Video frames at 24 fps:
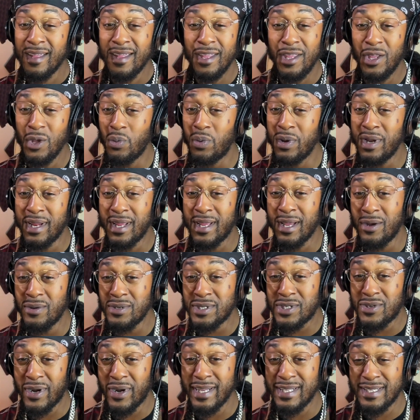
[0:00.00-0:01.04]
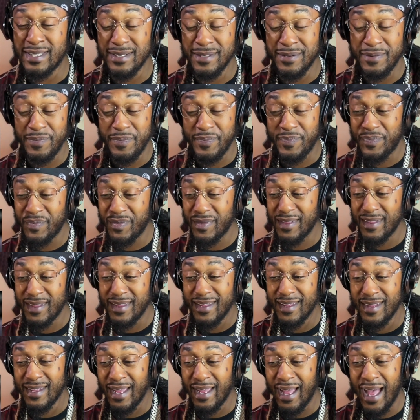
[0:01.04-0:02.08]
You wouldn't go straight to,
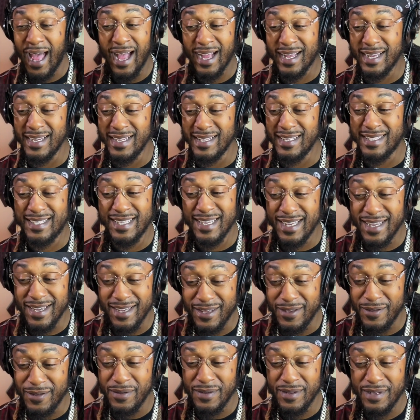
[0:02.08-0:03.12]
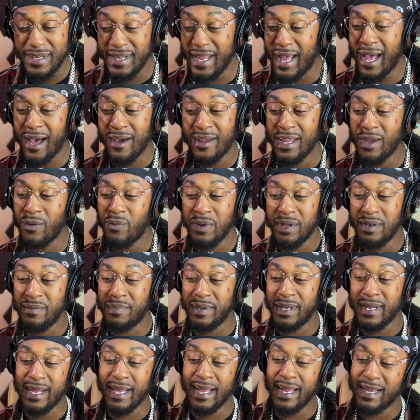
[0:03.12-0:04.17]
I couldn't tell you. Nah, that wouldn't
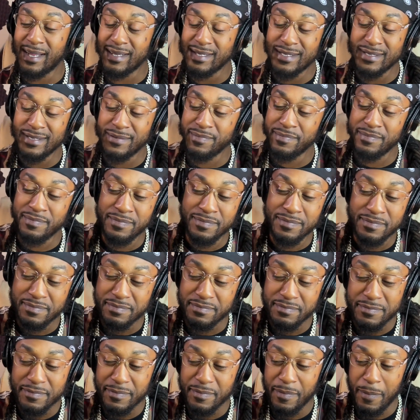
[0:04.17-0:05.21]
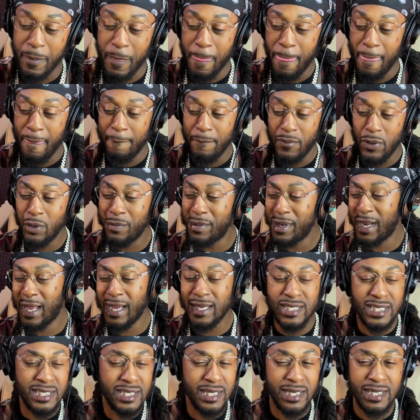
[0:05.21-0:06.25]
be the answer. You'd be
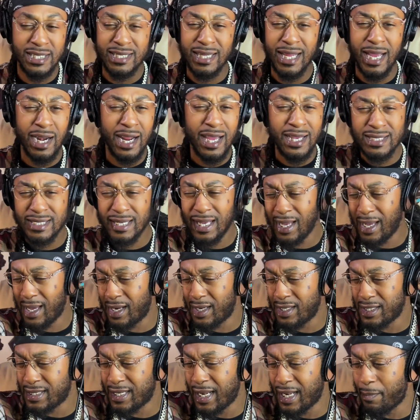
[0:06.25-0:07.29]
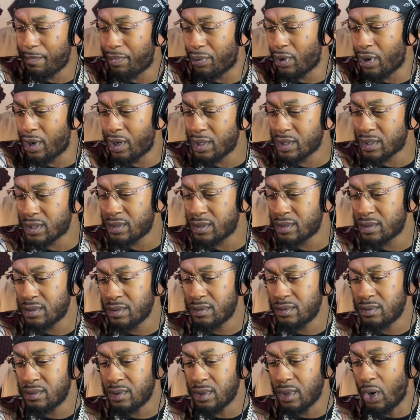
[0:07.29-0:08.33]
like, shit, it's not outside, it's not parked,
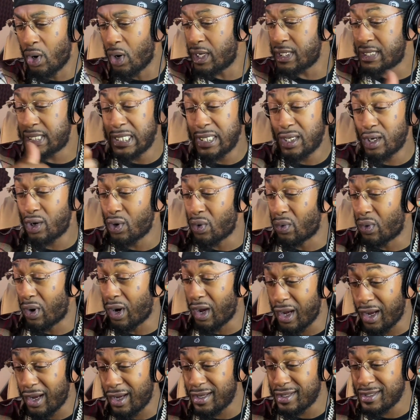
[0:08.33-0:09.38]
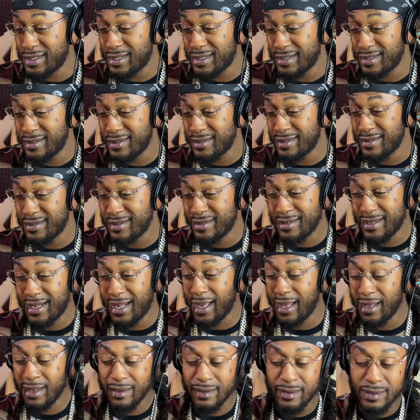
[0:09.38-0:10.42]
or it's in the garage.
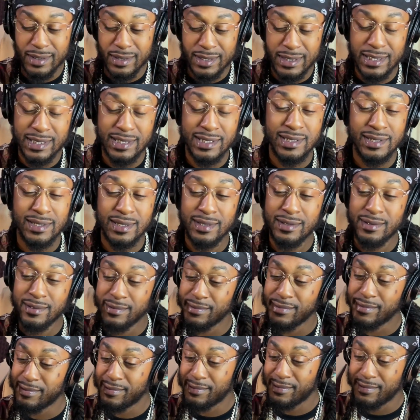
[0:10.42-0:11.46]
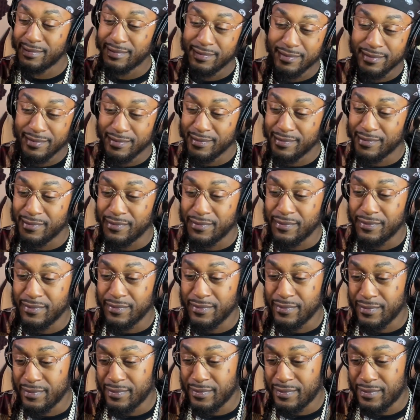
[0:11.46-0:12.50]
Like, shh. Since
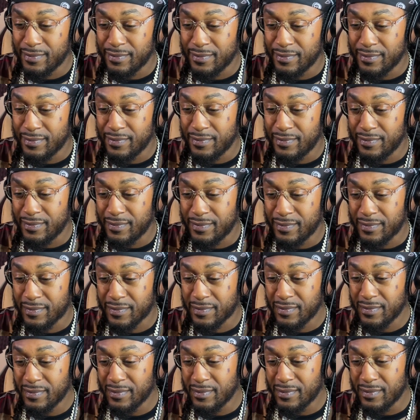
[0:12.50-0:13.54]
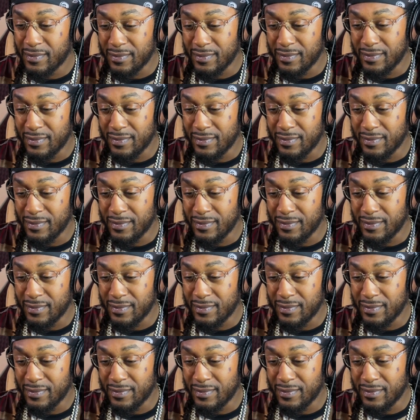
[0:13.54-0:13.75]
11 PM? 11-ish.